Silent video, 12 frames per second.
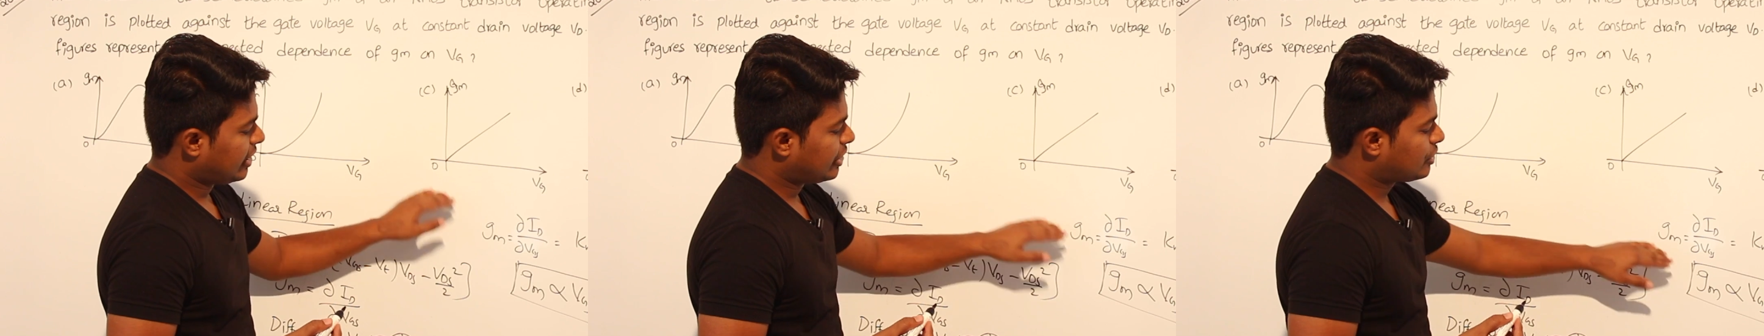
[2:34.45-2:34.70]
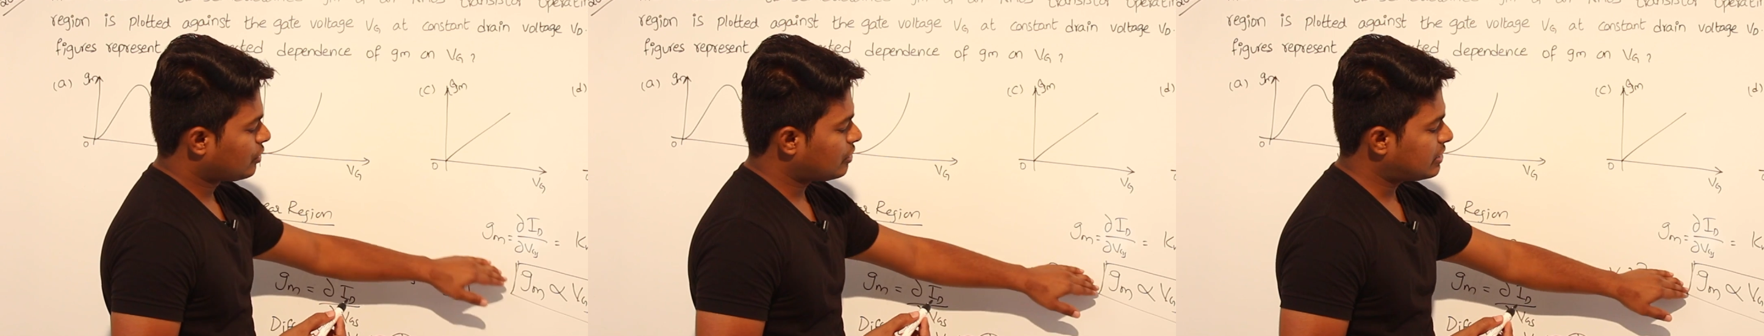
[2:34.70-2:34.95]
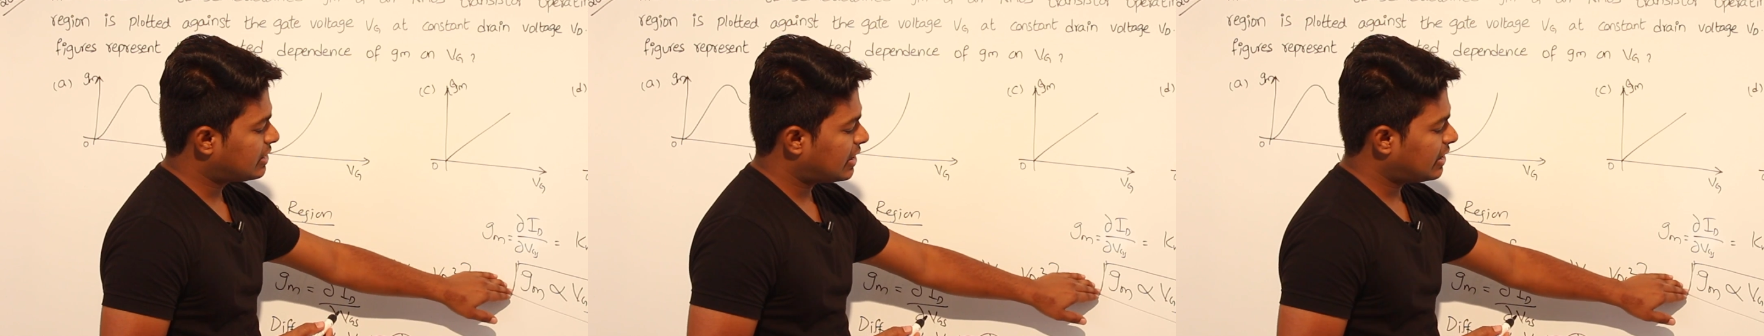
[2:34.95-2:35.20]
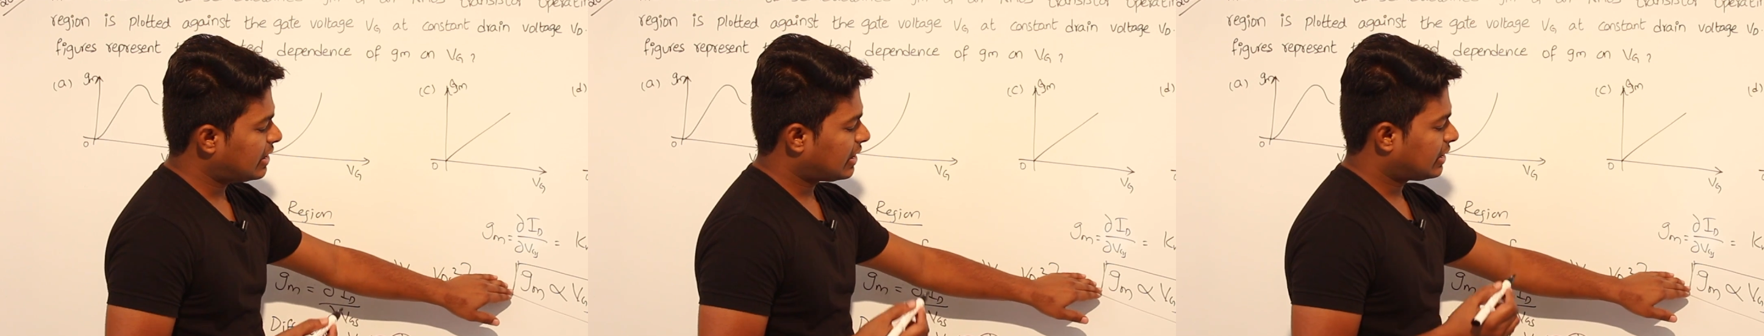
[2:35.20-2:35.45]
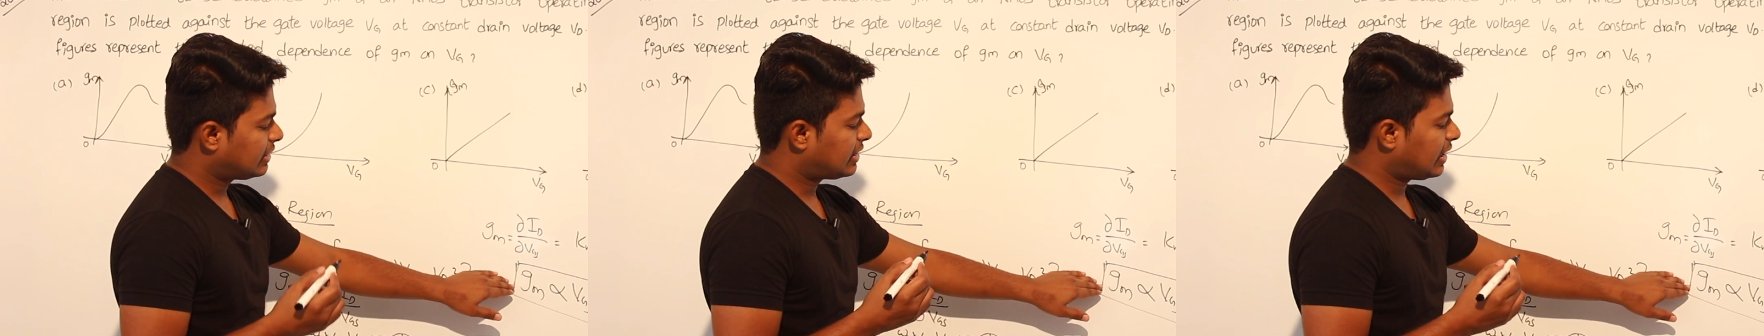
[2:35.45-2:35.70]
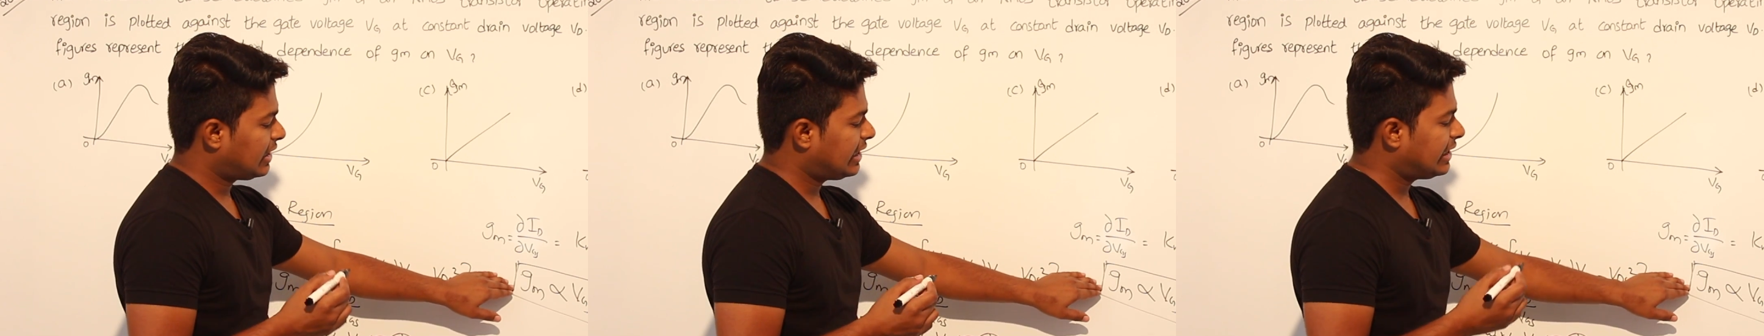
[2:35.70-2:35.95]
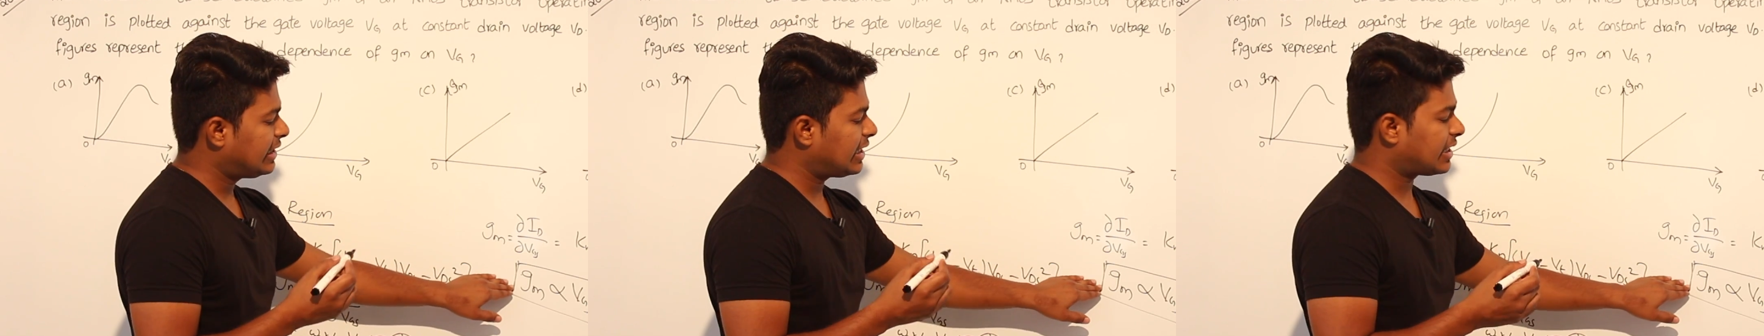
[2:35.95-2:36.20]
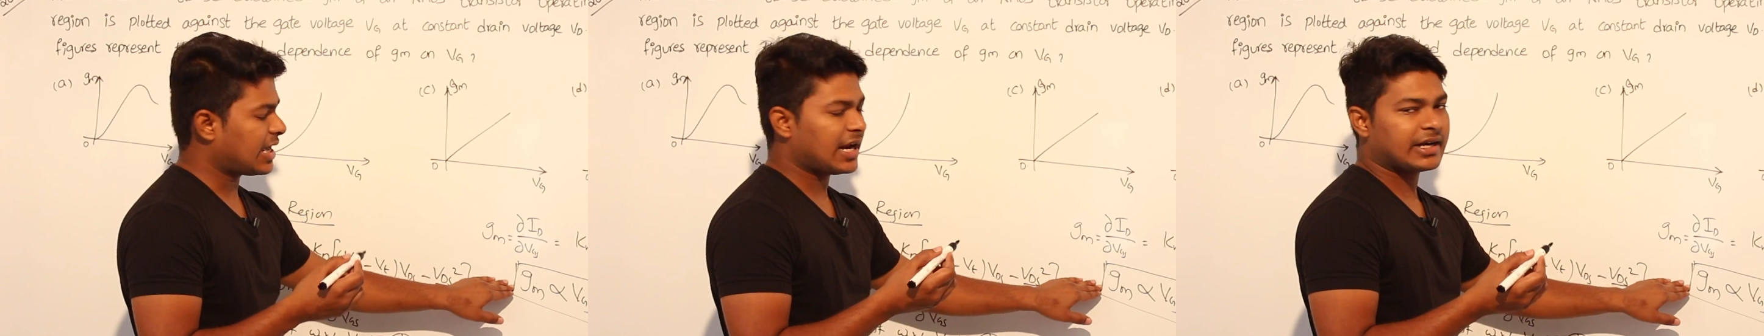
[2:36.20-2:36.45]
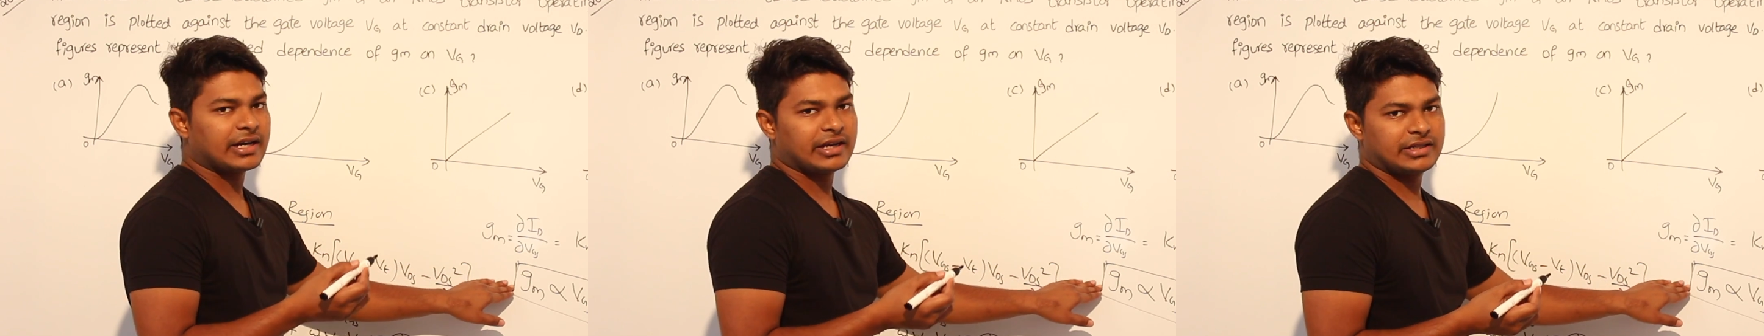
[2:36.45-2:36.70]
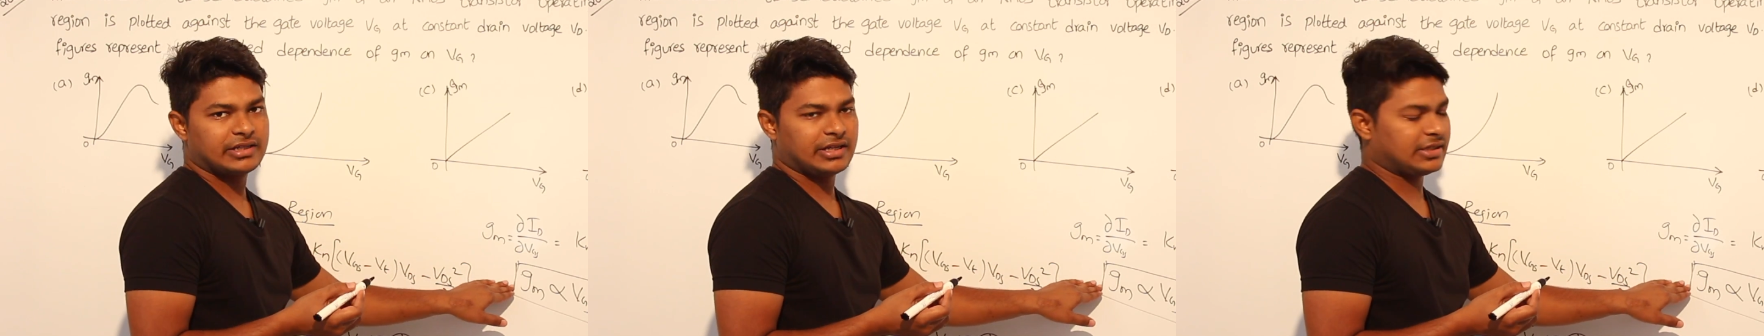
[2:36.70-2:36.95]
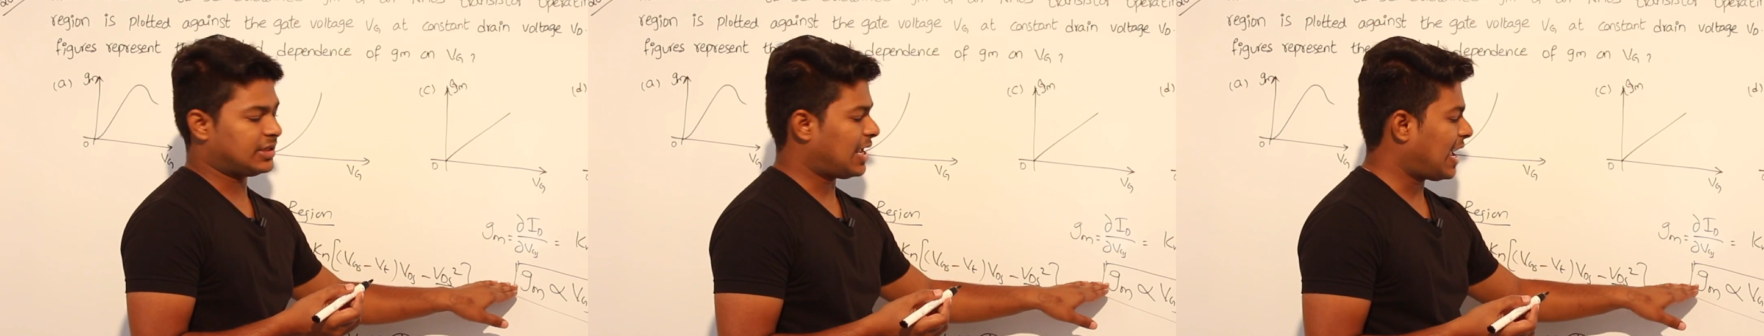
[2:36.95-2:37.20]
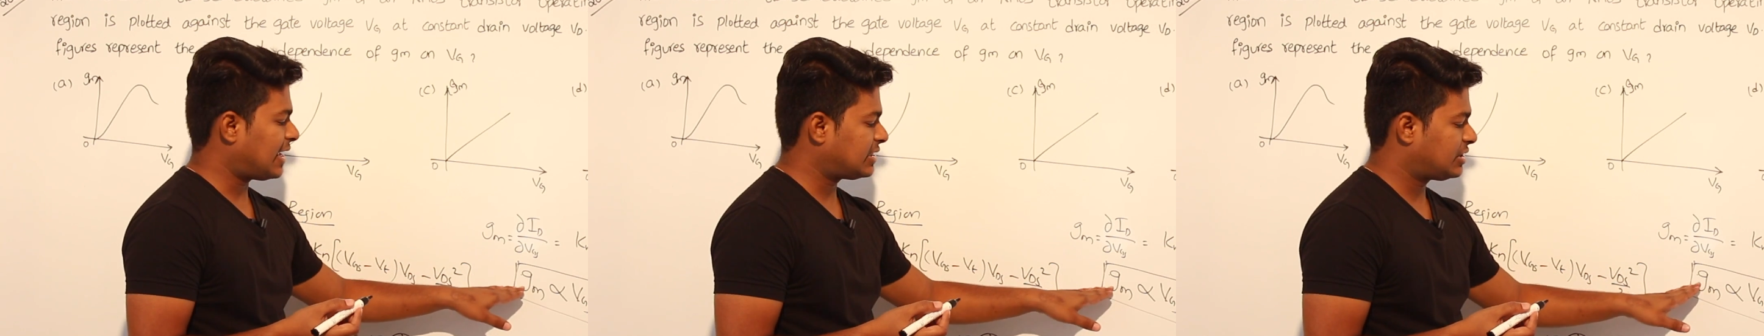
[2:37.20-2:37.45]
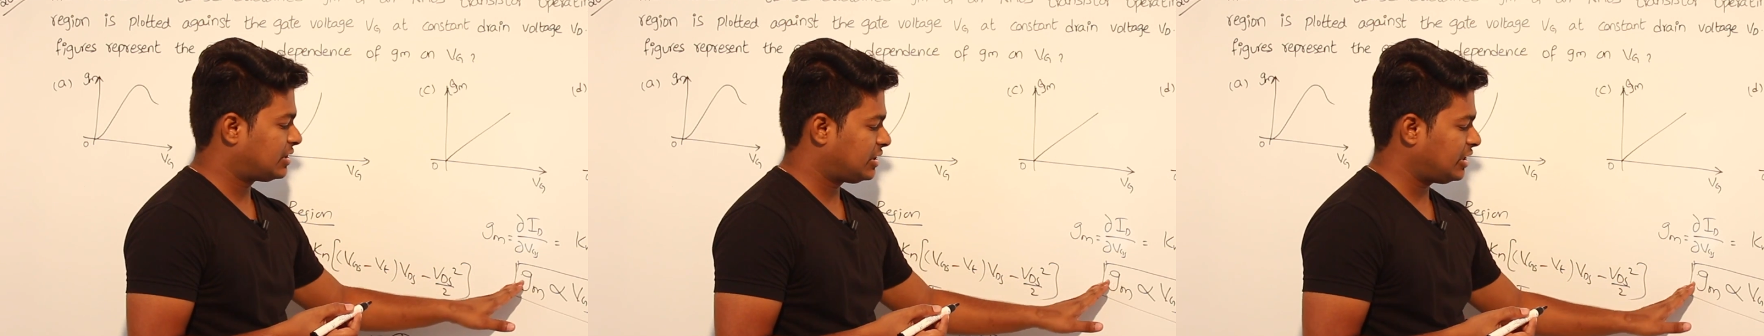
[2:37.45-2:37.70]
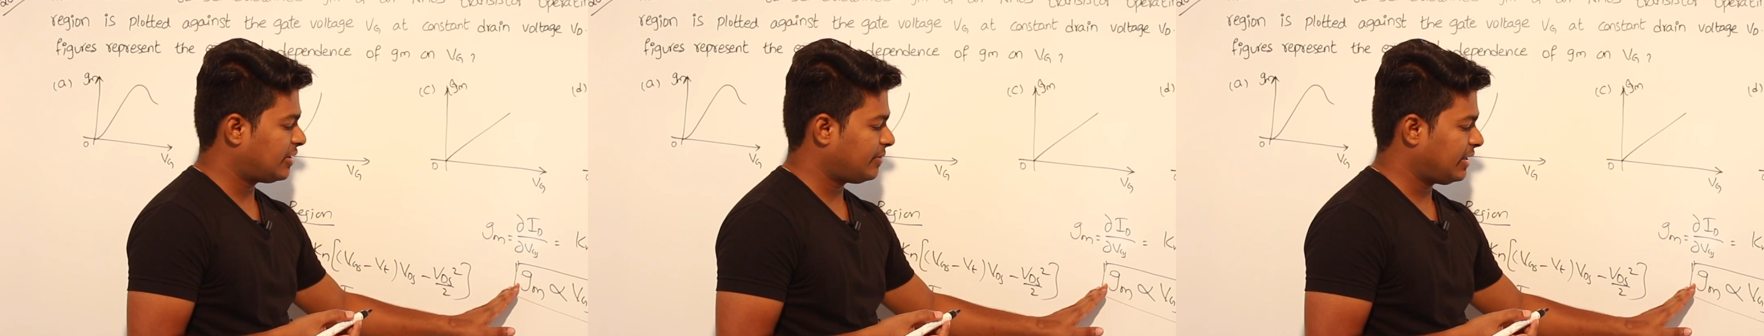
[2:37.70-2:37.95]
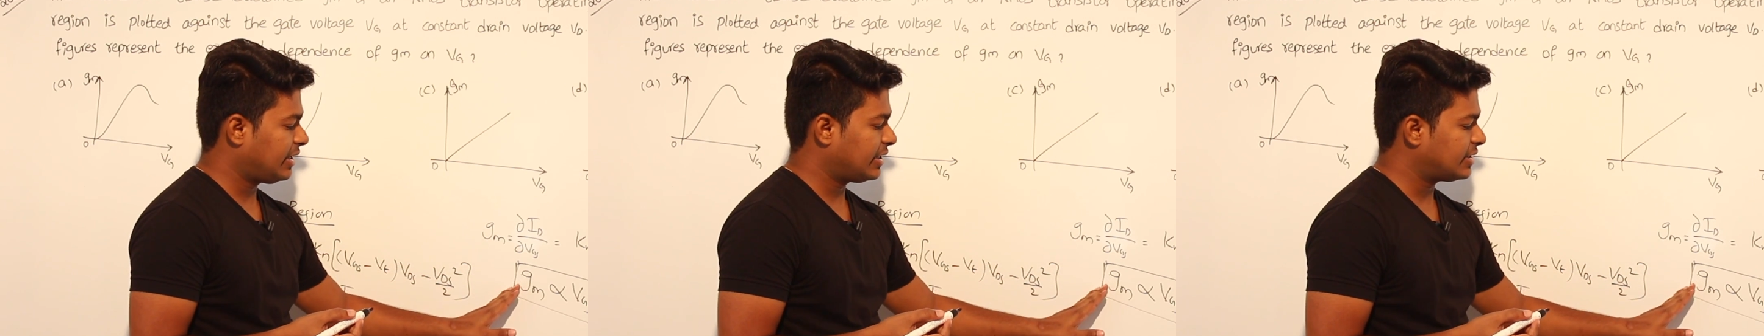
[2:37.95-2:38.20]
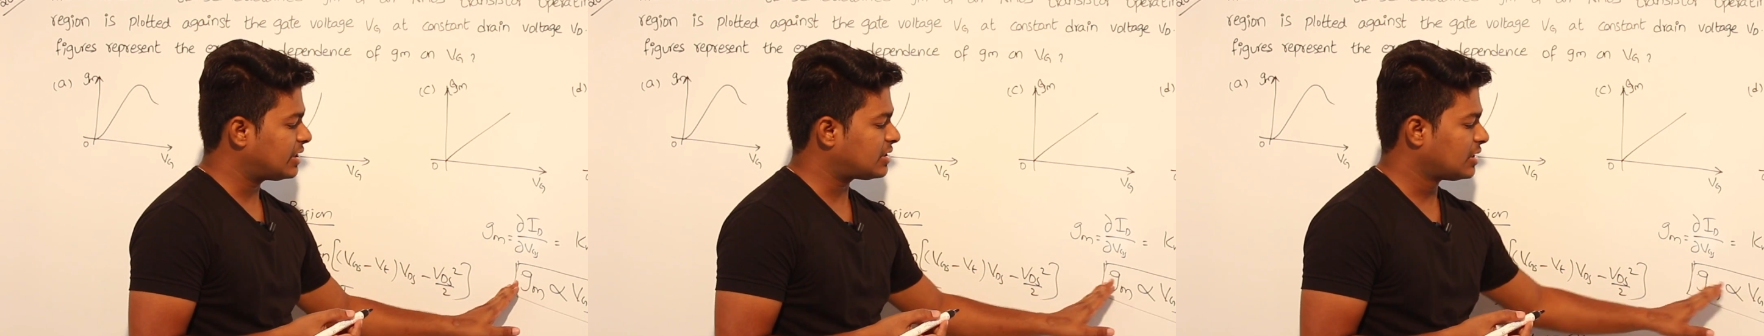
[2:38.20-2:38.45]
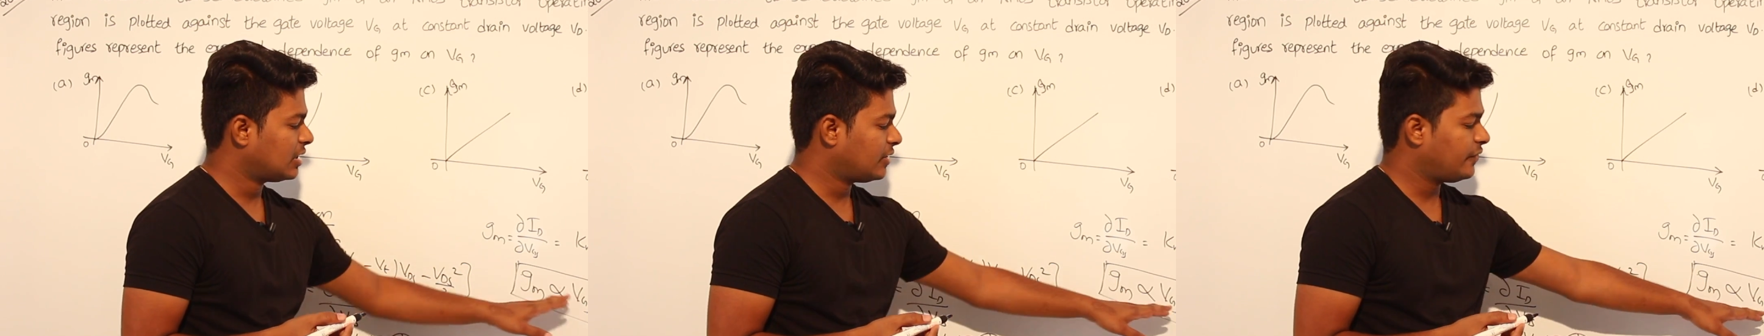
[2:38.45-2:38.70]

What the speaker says: It shows that the linear characteristics, as GM increases,